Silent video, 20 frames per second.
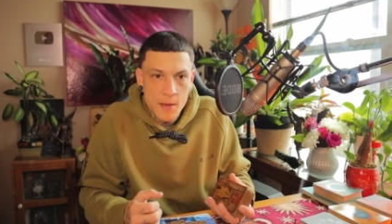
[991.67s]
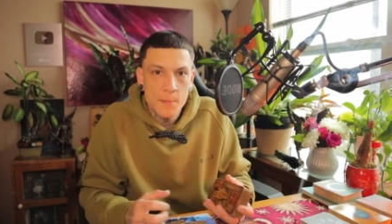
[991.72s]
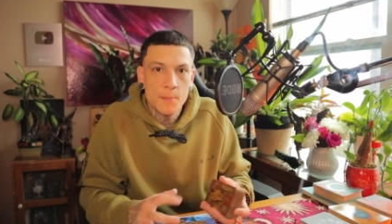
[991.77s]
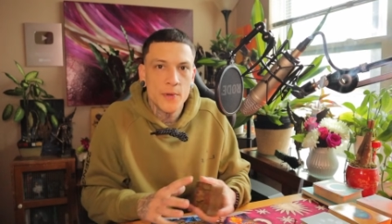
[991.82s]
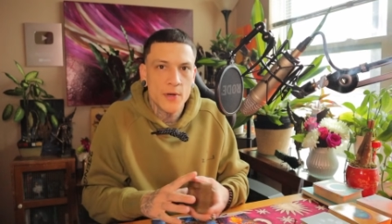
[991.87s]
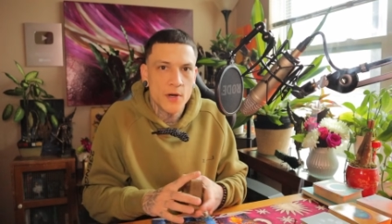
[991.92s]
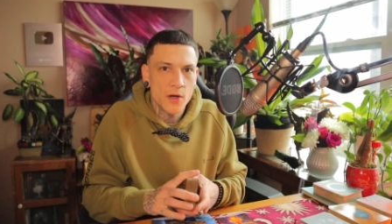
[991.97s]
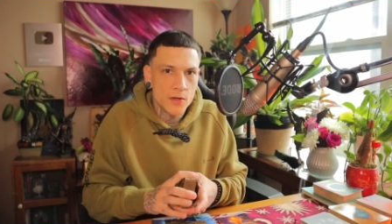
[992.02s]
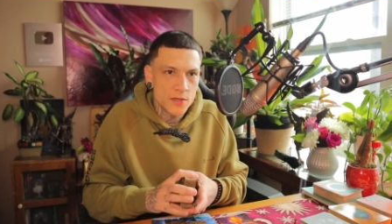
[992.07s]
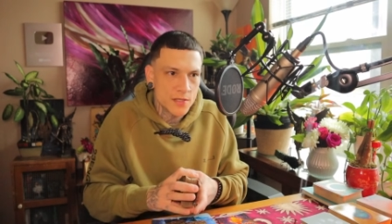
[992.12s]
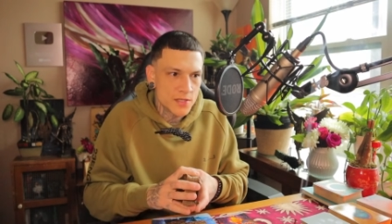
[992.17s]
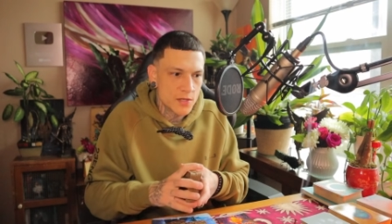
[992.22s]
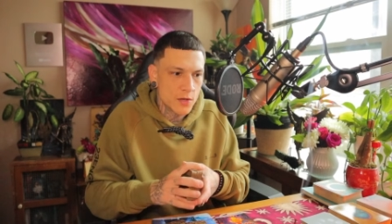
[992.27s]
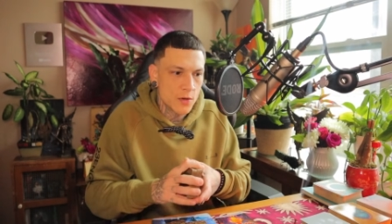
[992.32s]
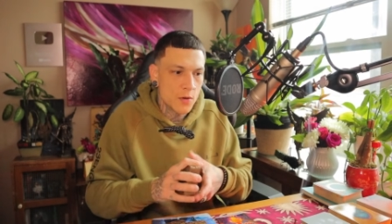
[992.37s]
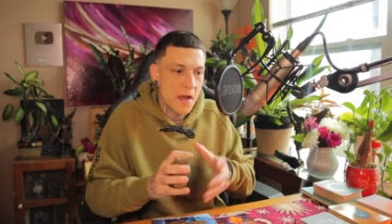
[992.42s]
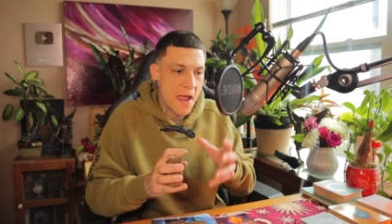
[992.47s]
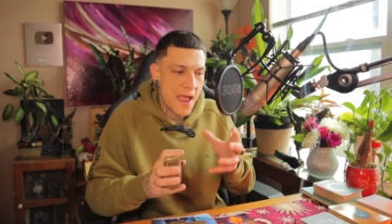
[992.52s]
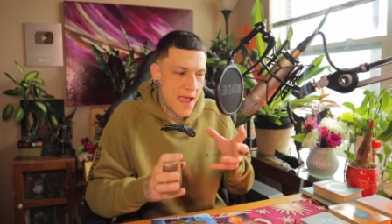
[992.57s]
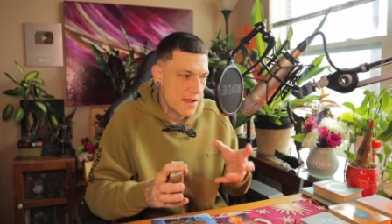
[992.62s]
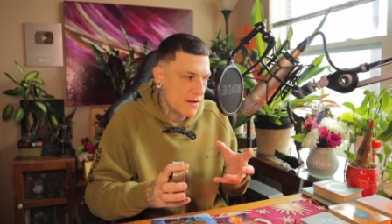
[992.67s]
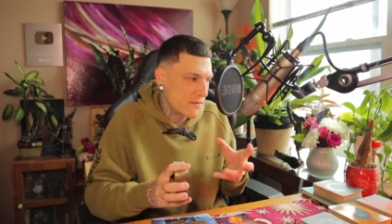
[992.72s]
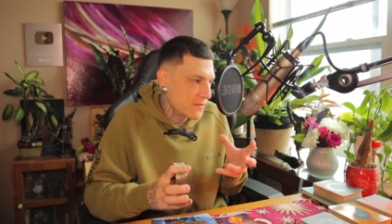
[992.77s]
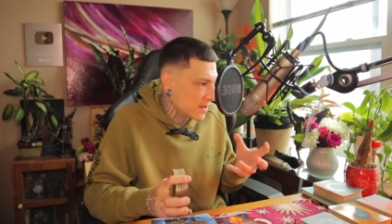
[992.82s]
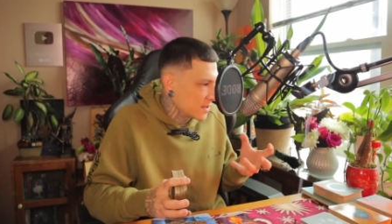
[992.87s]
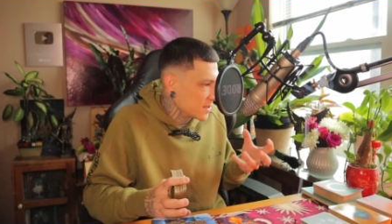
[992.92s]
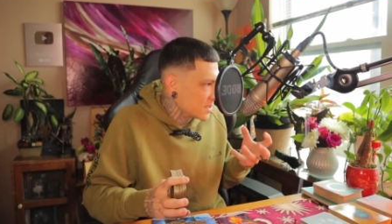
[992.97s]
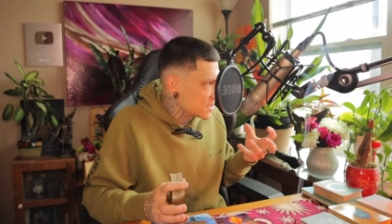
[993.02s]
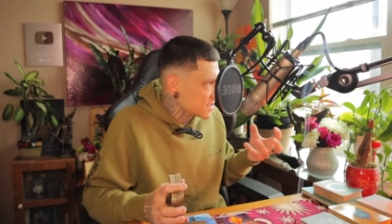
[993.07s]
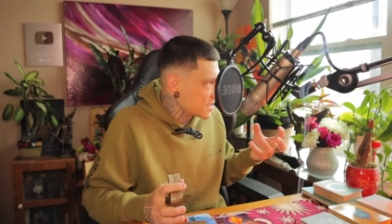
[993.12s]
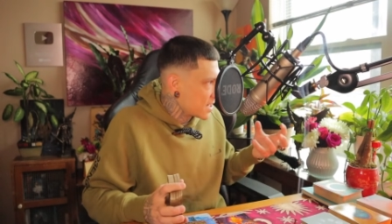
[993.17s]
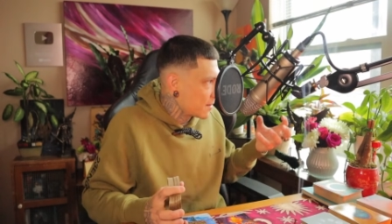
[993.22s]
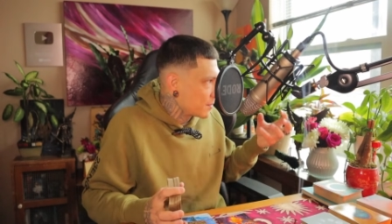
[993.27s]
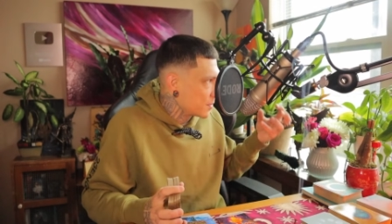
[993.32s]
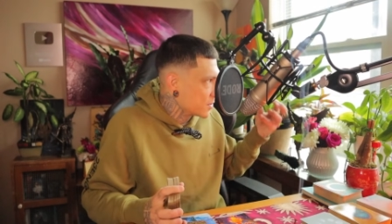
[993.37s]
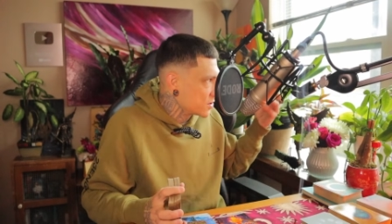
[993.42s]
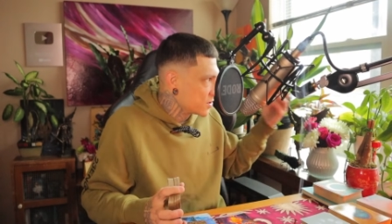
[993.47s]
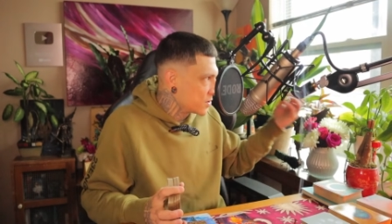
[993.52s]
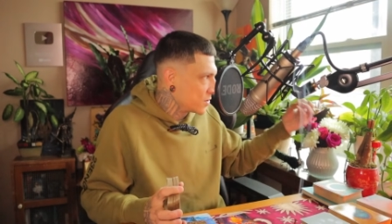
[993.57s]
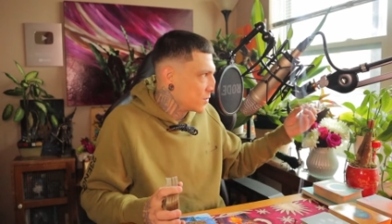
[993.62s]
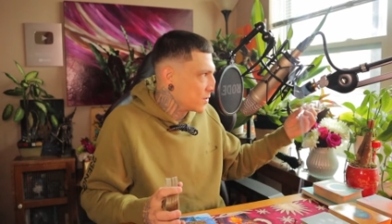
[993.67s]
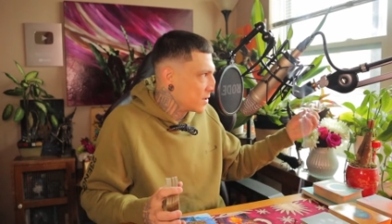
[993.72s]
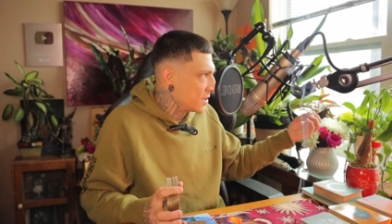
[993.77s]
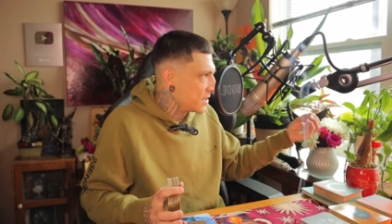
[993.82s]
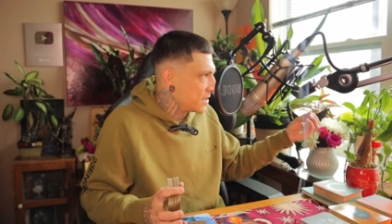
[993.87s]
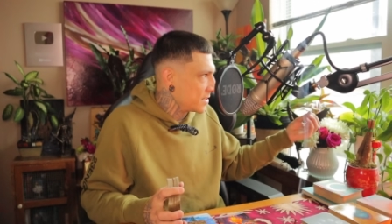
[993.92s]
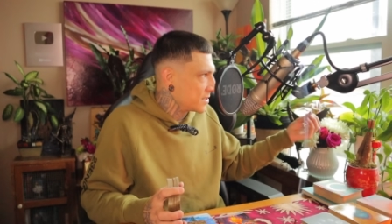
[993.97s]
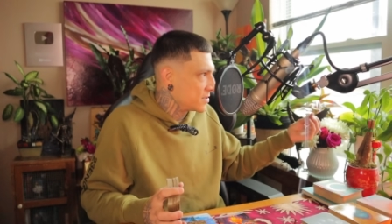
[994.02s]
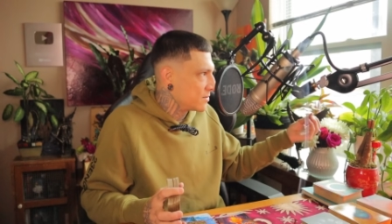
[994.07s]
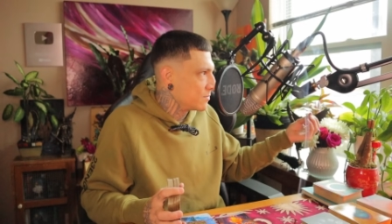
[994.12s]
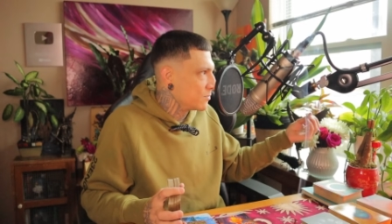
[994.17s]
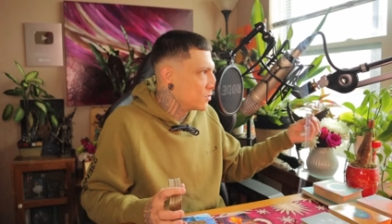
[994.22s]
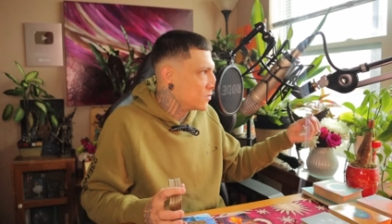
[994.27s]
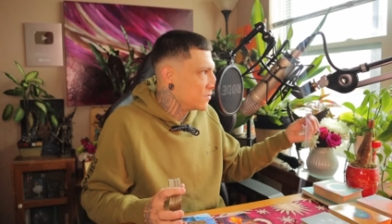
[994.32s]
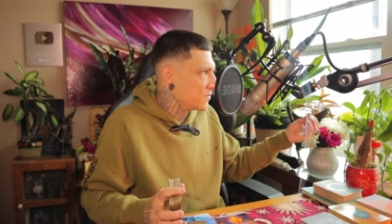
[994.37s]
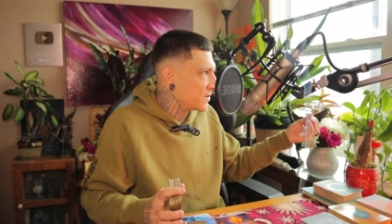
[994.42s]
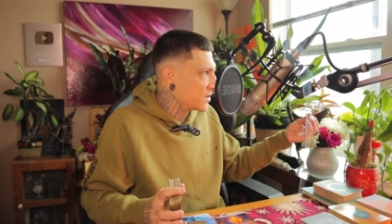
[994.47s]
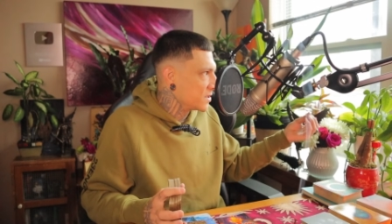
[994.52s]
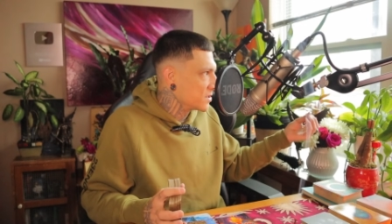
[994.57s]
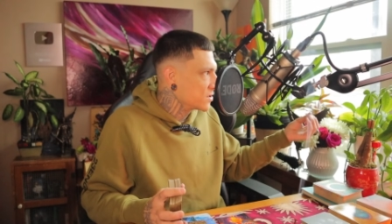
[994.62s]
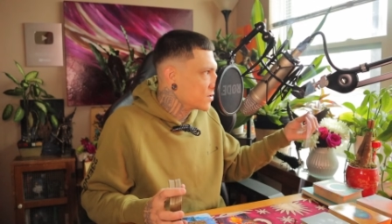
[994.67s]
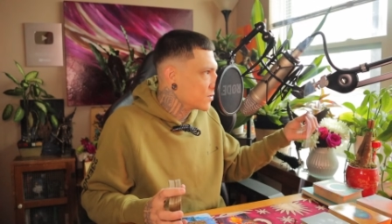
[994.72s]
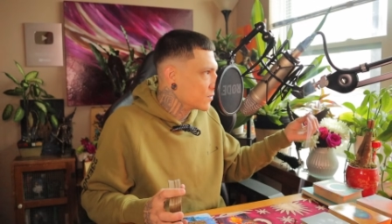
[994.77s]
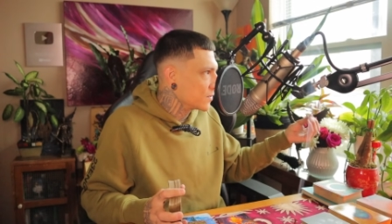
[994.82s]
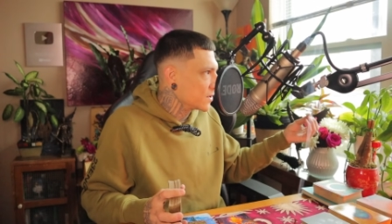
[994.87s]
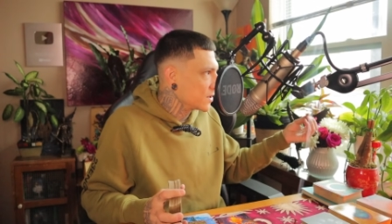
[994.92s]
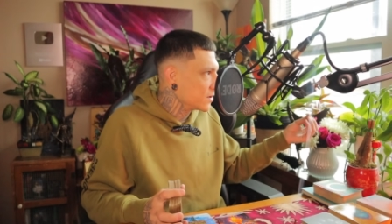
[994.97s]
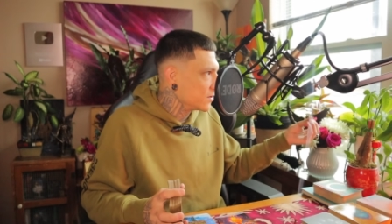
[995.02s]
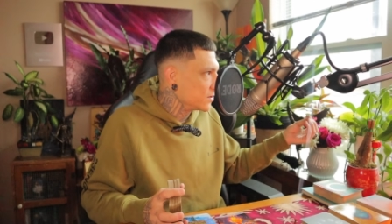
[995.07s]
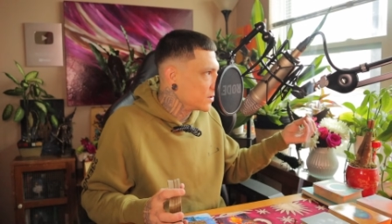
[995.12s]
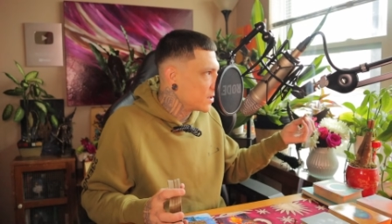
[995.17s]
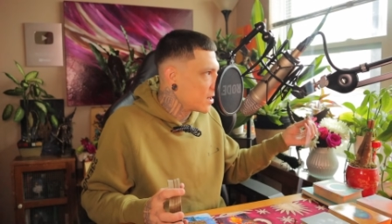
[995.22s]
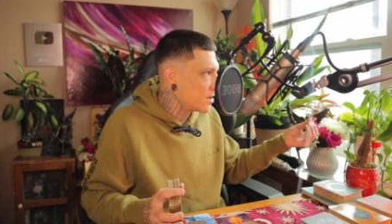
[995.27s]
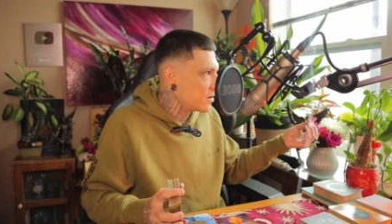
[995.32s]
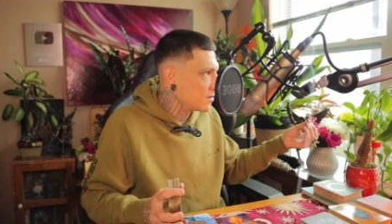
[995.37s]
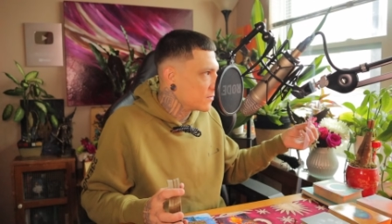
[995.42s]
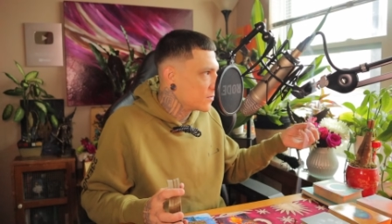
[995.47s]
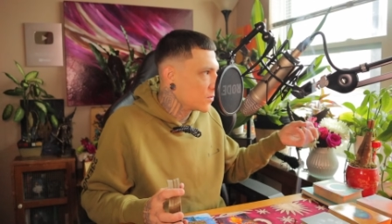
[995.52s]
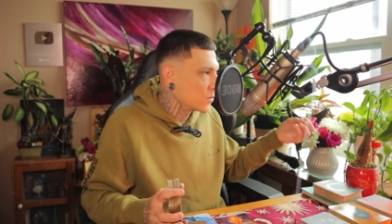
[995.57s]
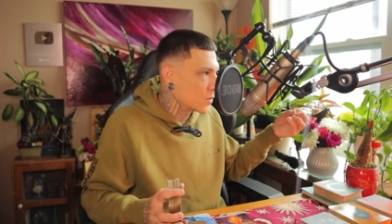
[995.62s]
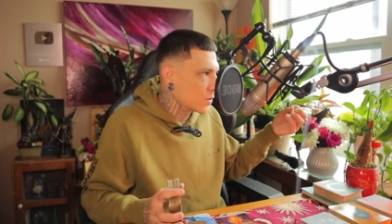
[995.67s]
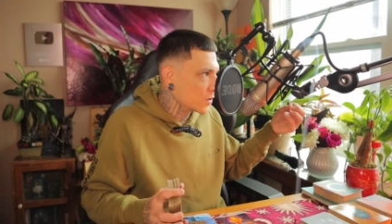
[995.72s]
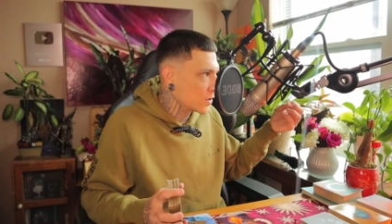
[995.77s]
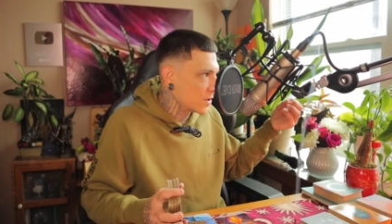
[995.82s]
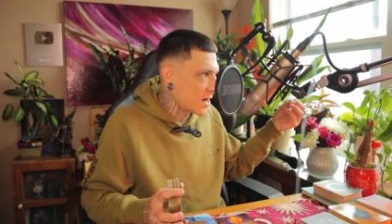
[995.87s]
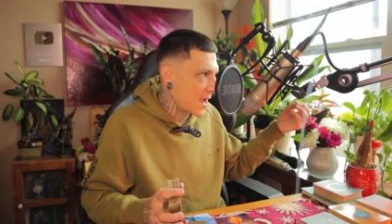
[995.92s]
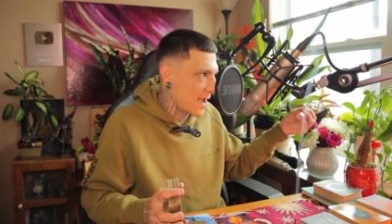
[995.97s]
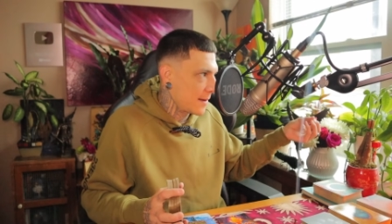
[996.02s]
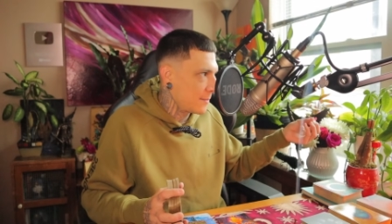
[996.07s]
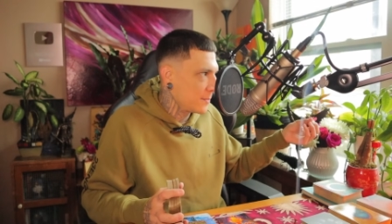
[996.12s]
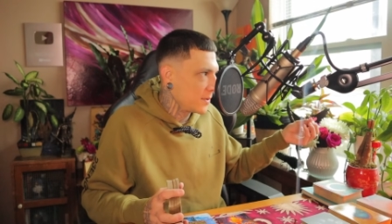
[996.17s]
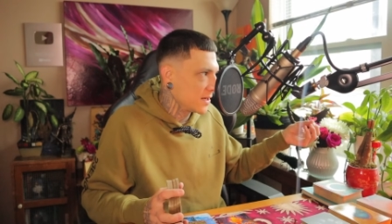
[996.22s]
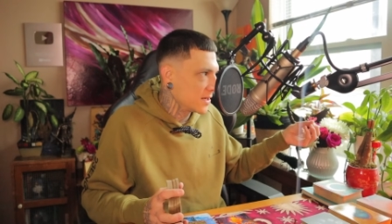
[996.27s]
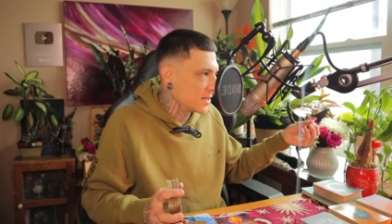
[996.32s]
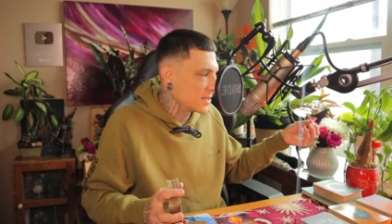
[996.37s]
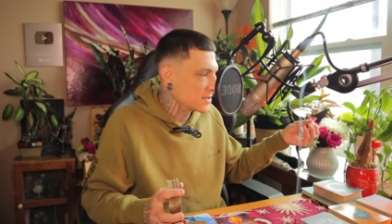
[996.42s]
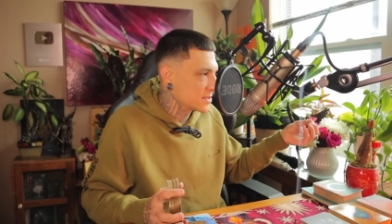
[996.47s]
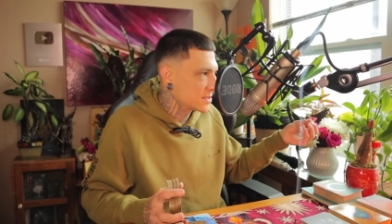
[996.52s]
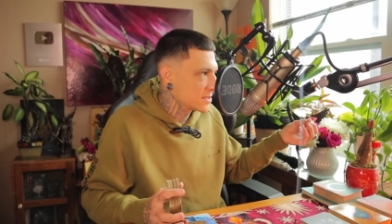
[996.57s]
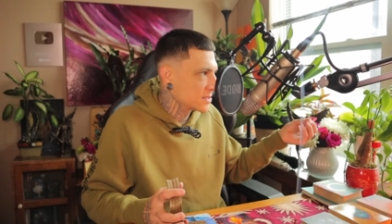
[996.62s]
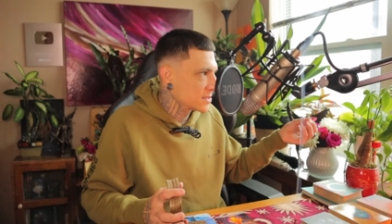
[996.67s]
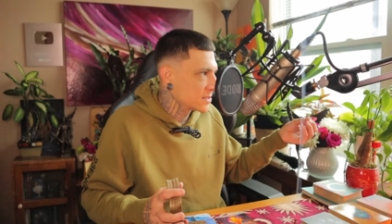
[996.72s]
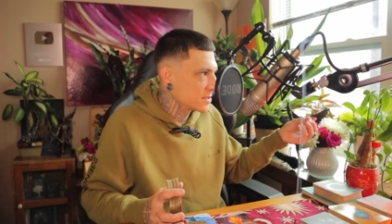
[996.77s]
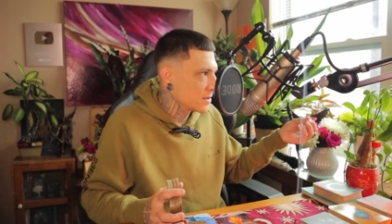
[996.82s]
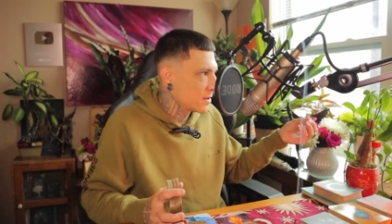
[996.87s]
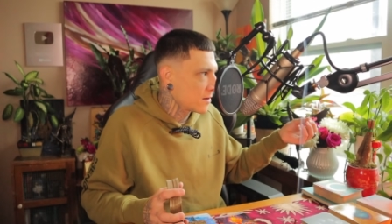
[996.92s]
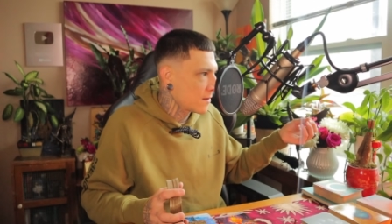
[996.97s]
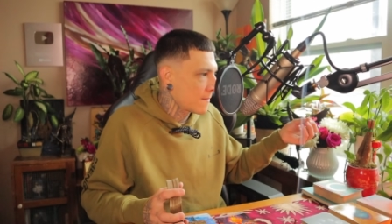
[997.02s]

but also having this opportunity to move into real love or happiness.